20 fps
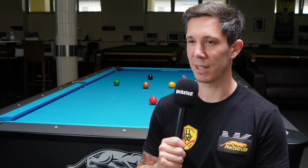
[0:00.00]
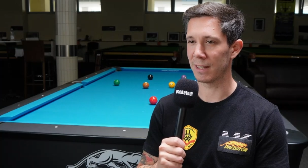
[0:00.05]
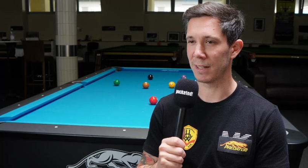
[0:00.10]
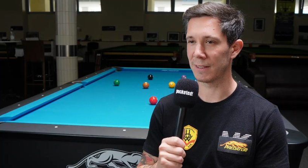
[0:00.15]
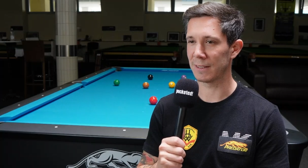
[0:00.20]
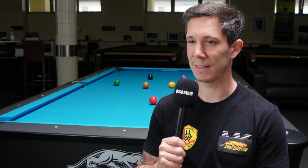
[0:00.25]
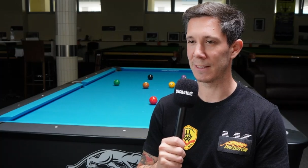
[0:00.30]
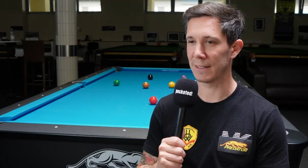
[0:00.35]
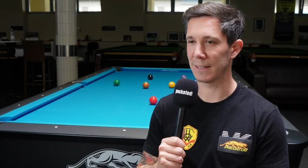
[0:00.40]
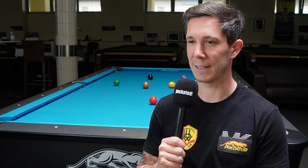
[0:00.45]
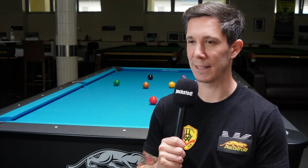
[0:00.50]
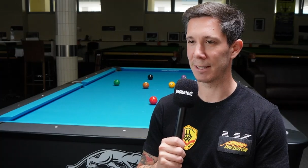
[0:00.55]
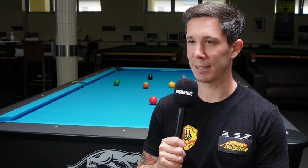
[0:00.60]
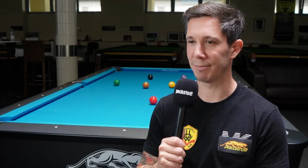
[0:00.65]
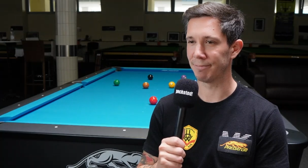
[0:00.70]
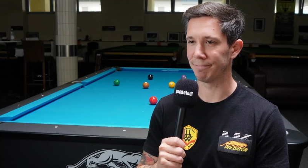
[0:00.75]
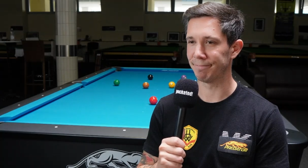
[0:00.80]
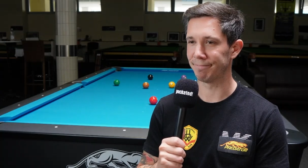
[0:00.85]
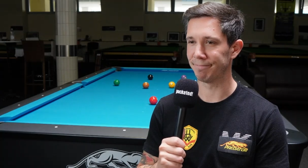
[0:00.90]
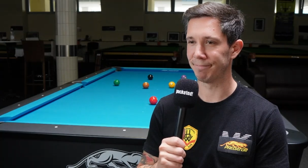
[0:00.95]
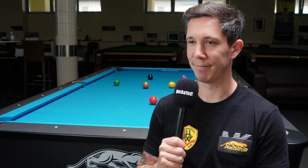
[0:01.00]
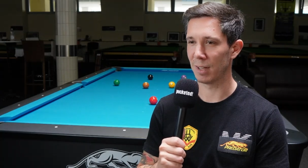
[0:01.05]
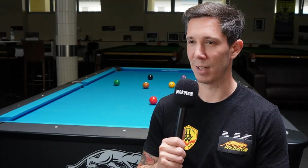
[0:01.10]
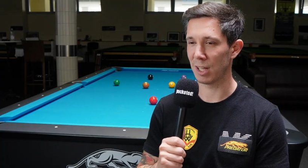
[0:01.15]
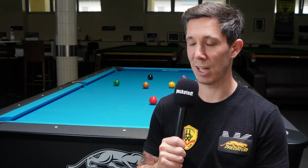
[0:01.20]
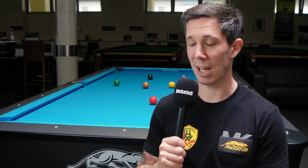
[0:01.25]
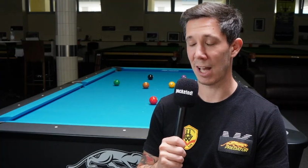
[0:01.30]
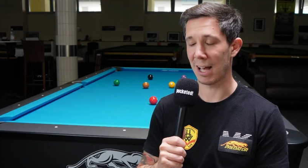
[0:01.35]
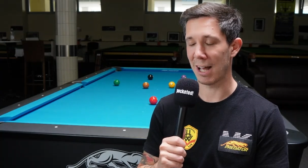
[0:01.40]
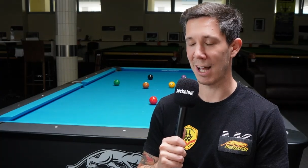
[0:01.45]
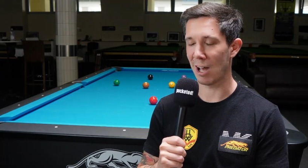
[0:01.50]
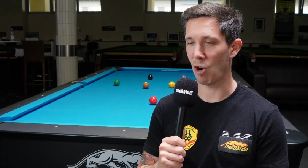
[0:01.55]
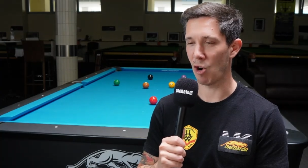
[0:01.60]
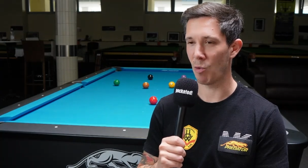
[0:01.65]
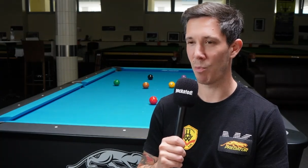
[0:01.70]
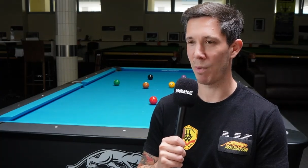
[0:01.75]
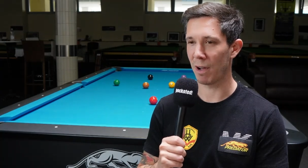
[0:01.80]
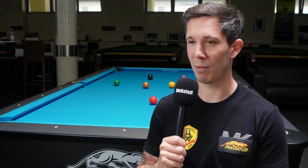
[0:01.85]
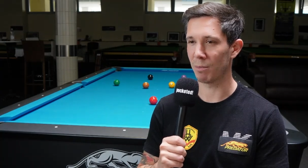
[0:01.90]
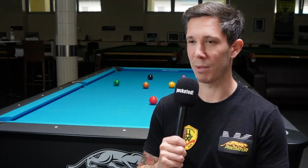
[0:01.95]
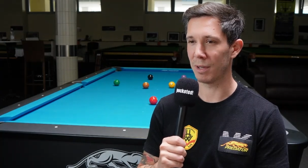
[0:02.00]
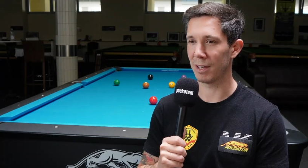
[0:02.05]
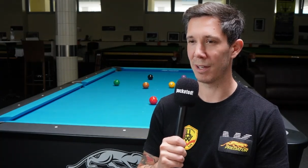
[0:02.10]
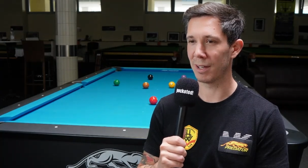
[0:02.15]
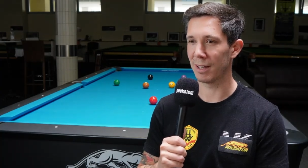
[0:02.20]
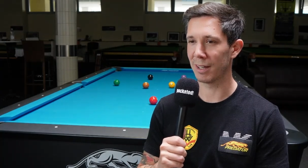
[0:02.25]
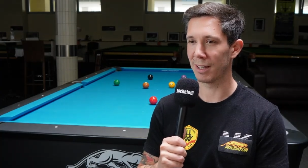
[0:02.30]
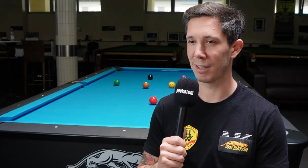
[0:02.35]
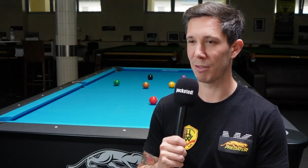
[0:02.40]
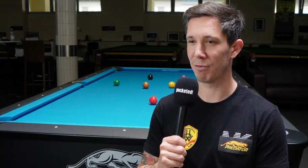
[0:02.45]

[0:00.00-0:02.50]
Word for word: and uh, yeah, I hope I'll be in